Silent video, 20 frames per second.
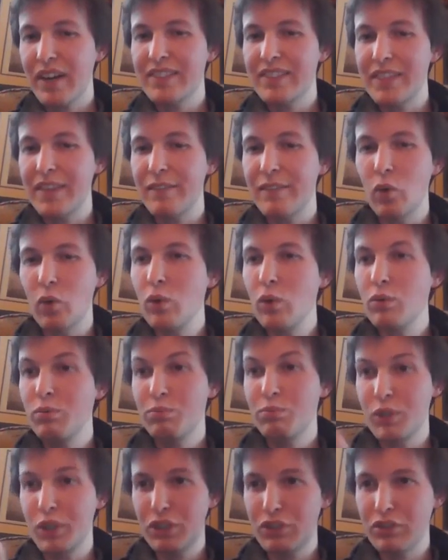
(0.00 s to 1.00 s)
said that for all
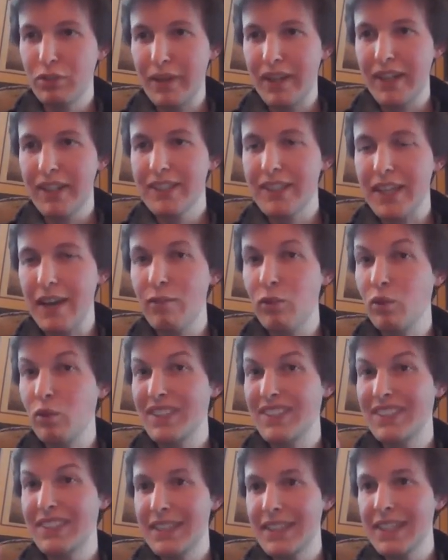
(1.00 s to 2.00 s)
discriminators F, all
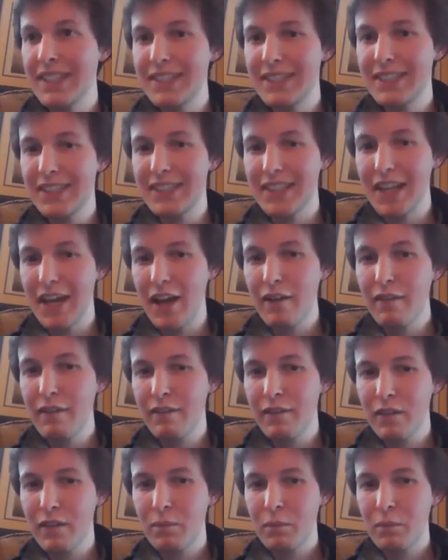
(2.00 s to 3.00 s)
statistics
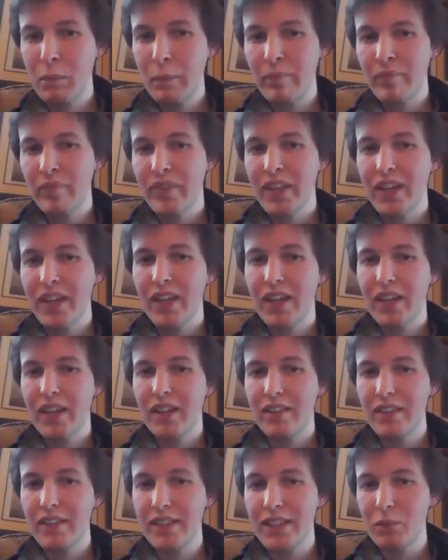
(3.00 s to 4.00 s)
F,
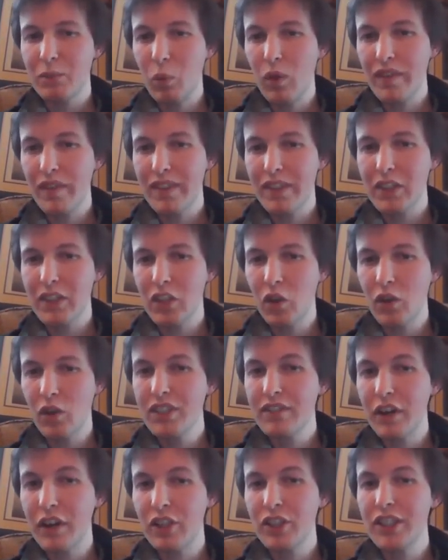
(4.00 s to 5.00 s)
this is what this
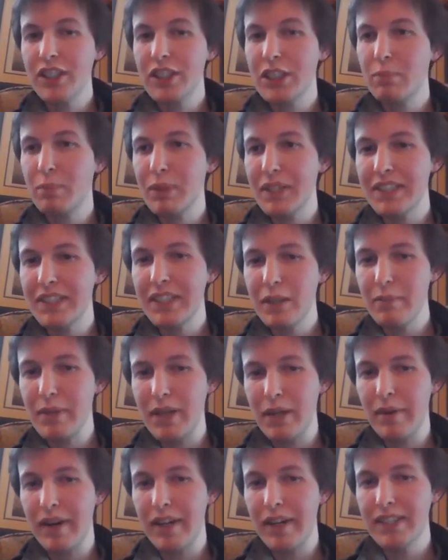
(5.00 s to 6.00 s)
loss function explicitly
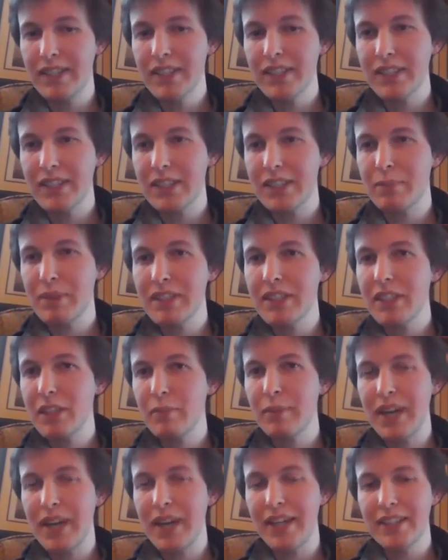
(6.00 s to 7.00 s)
minimizes, explicitly
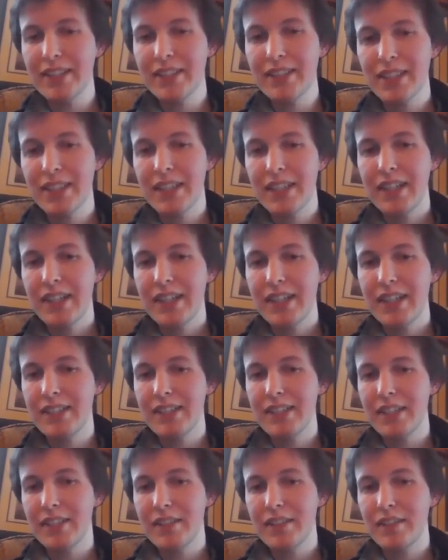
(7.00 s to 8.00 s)
obtains, is
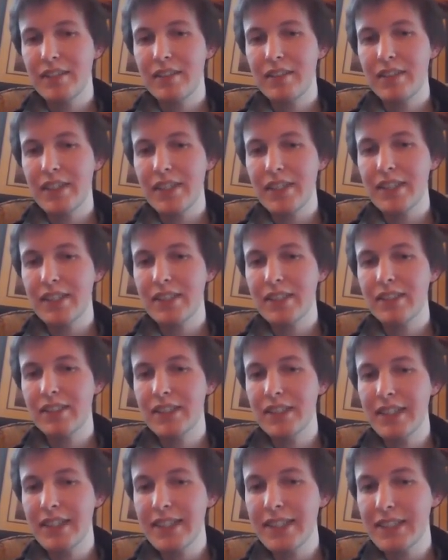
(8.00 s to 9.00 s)
that this
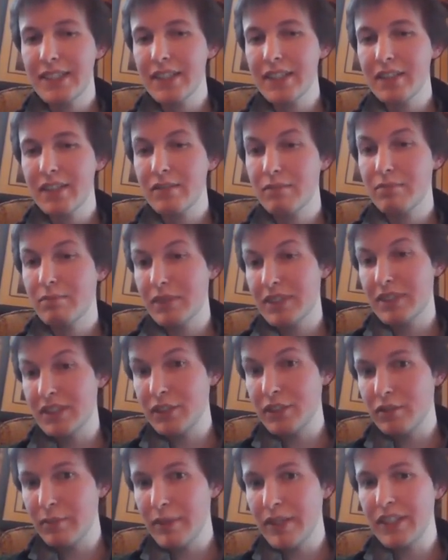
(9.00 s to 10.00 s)
statistic, this
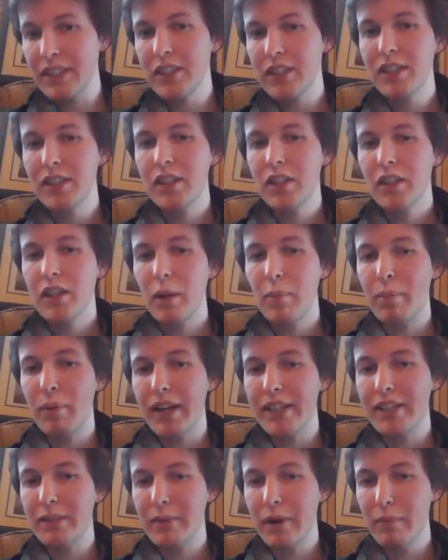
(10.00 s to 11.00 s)
discriminator,
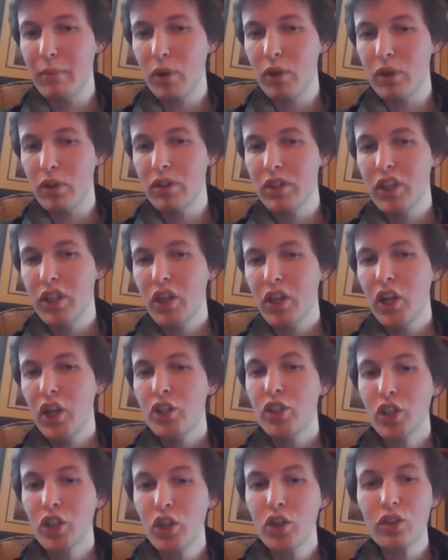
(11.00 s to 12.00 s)
applied to my model
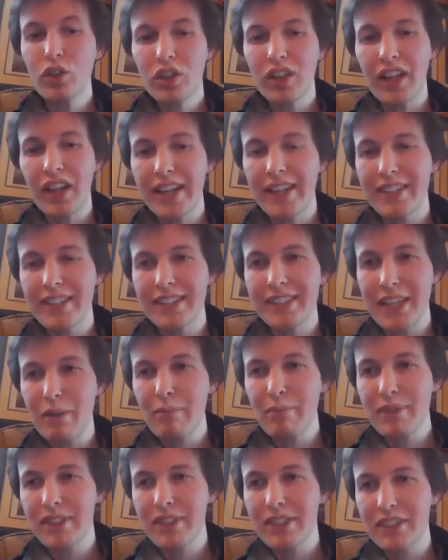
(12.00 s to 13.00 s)
should look like the
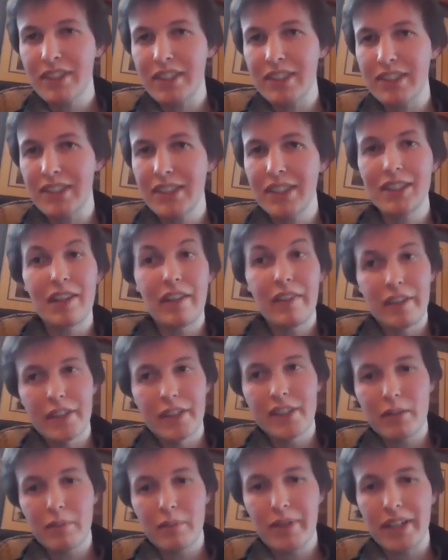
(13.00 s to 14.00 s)
same statistic, the
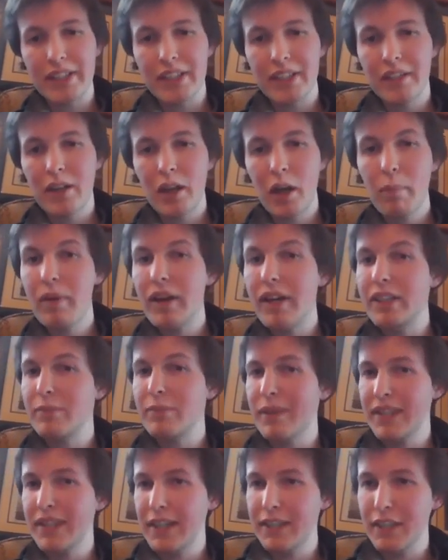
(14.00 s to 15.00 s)
discriminator, applied
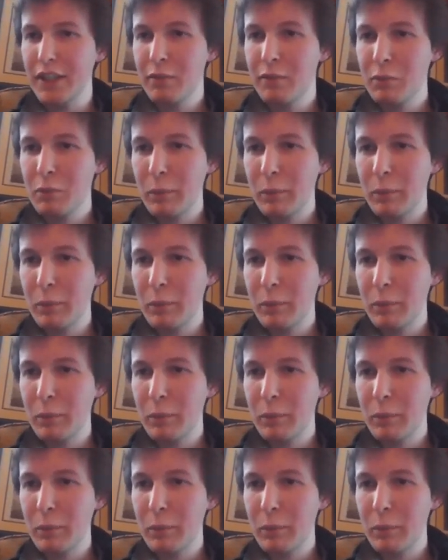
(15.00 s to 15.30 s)
to my data.